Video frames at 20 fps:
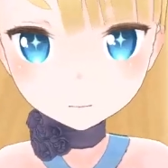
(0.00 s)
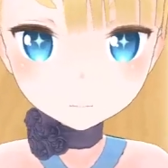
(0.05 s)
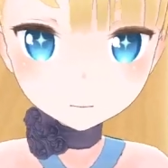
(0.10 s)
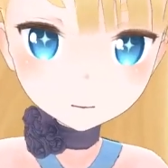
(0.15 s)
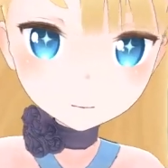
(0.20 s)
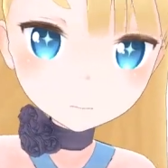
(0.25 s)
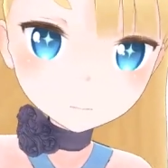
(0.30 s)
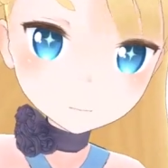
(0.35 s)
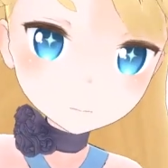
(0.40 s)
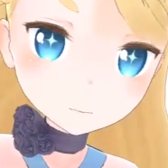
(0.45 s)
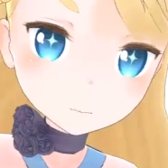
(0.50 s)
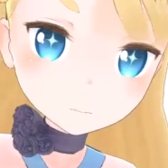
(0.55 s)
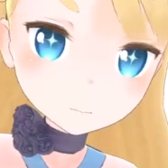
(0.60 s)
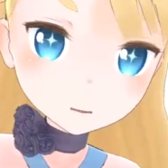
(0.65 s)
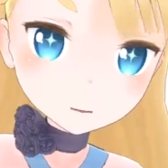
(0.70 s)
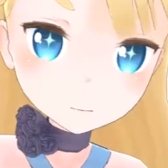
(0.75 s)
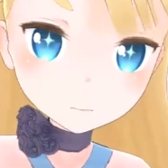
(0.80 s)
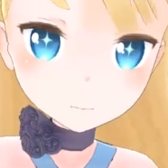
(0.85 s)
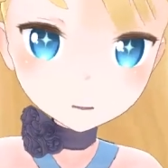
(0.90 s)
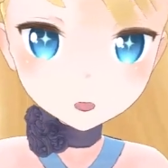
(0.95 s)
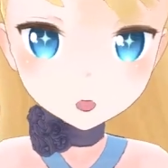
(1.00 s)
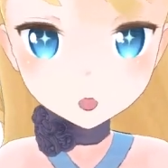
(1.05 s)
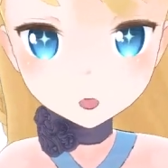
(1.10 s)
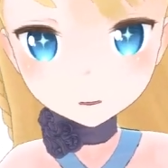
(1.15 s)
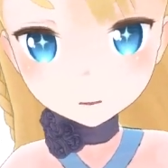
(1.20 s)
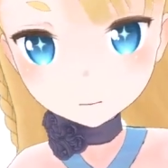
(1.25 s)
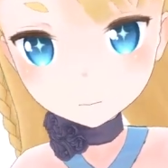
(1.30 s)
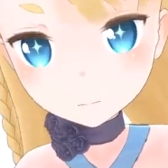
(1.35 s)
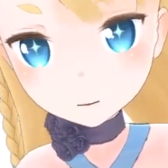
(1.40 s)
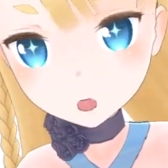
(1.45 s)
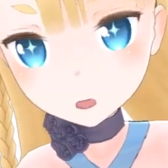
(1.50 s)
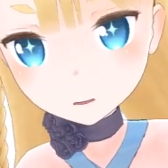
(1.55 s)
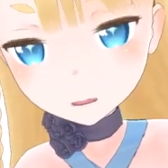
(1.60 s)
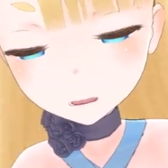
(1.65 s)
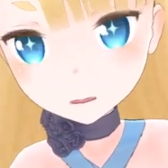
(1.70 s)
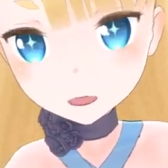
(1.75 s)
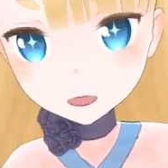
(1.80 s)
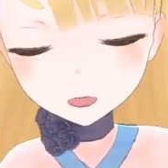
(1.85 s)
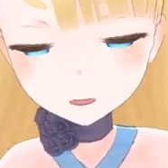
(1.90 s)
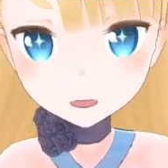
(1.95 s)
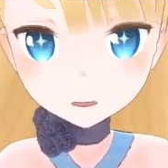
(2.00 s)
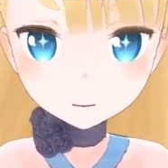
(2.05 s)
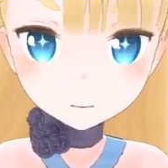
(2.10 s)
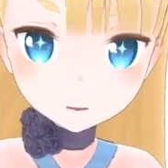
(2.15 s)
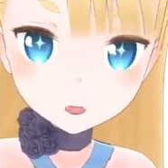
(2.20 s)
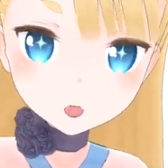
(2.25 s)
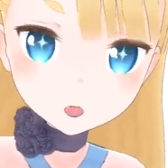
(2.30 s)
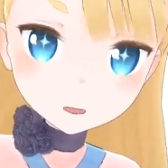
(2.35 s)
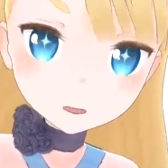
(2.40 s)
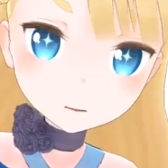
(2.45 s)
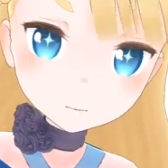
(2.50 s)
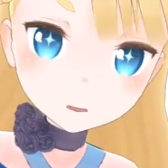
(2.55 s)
consider your vote and do get out and vote in